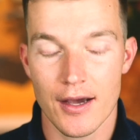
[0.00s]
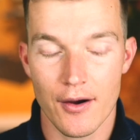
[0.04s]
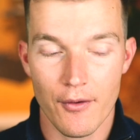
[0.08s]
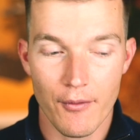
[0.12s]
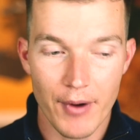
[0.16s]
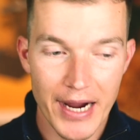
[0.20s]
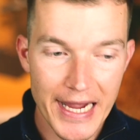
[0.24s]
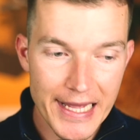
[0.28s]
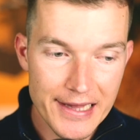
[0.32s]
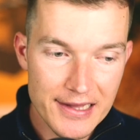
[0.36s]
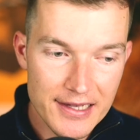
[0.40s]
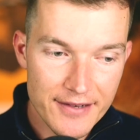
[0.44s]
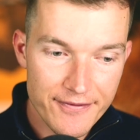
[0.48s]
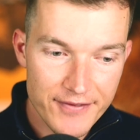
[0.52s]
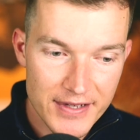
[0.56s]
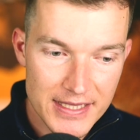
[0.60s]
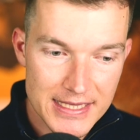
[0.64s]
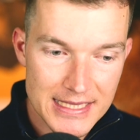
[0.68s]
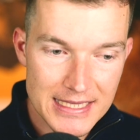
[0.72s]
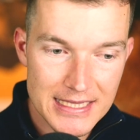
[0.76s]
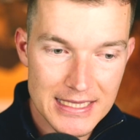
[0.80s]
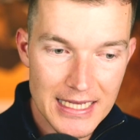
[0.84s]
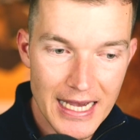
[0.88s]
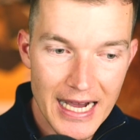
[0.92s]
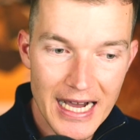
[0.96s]
Well, if
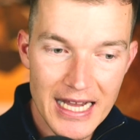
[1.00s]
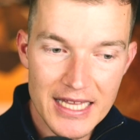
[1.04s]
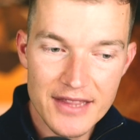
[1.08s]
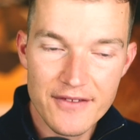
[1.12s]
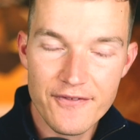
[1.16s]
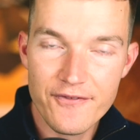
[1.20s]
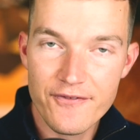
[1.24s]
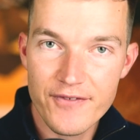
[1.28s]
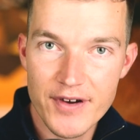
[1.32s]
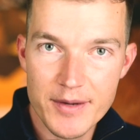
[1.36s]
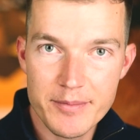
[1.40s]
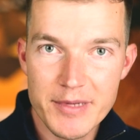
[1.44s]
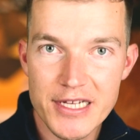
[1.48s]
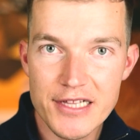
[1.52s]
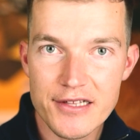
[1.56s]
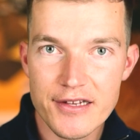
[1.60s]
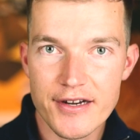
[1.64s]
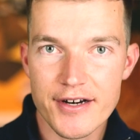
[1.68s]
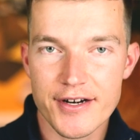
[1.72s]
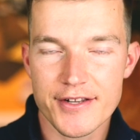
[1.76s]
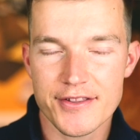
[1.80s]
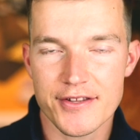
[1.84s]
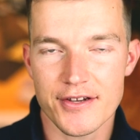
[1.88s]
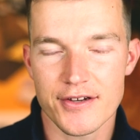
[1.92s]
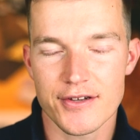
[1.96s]
it's
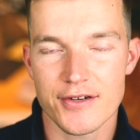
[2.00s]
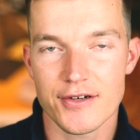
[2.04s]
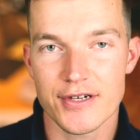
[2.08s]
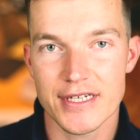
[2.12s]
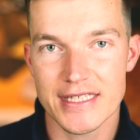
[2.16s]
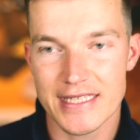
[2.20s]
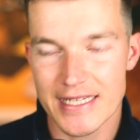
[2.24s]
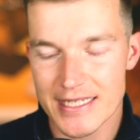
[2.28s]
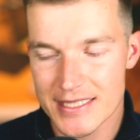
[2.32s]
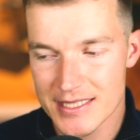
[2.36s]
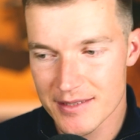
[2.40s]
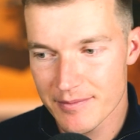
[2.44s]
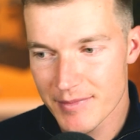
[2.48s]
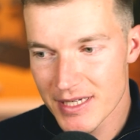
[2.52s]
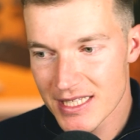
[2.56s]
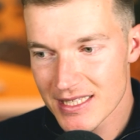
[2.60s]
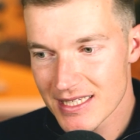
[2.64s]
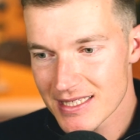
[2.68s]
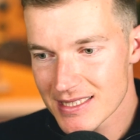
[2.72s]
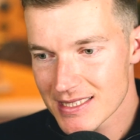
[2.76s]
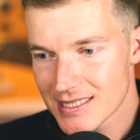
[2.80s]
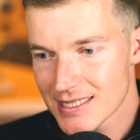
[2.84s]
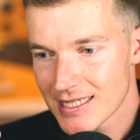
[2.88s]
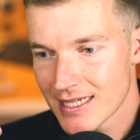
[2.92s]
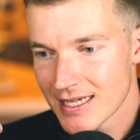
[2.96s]
unfamiliar to you, it doesn't mean
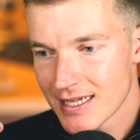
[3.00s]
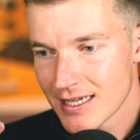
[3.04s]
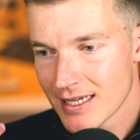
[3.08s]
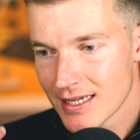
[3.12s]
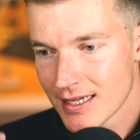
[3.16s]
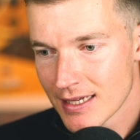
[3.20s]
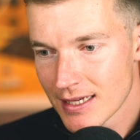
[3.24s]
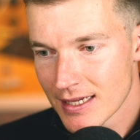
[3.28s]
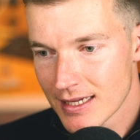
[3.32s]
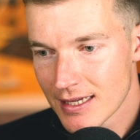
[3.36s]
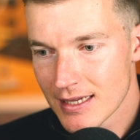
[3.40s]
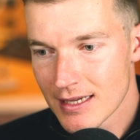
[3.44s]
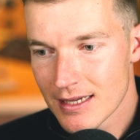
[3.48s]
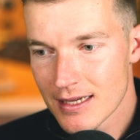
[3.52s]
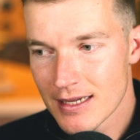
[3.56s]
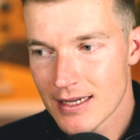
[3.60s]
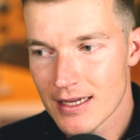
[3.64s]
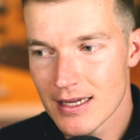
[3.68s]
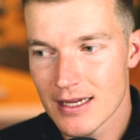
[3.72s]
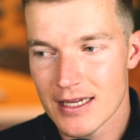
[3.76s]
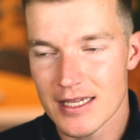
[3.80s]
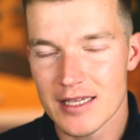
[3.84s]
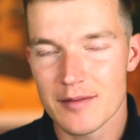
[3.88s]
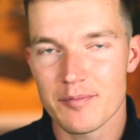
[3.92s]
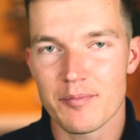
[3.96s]
it's
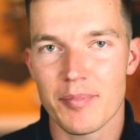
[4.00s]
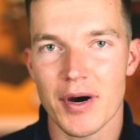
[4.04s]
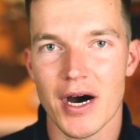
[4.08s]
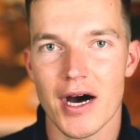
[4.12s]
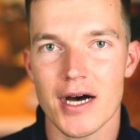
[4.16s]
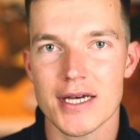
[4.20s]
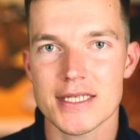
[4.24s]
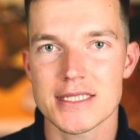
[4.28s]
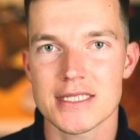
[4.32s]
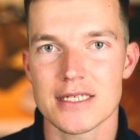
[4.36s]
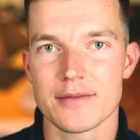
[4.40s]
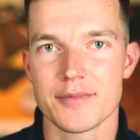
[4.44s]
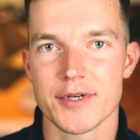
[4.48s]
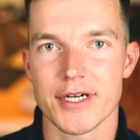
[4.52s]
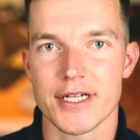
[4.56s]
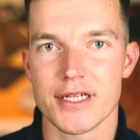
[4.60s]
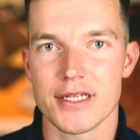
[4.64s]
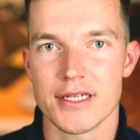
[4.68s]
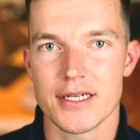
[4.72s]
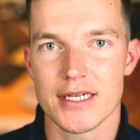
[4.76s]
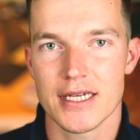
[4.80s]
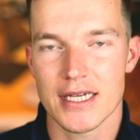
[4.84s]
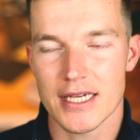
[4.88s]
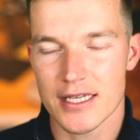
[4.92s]
impossible.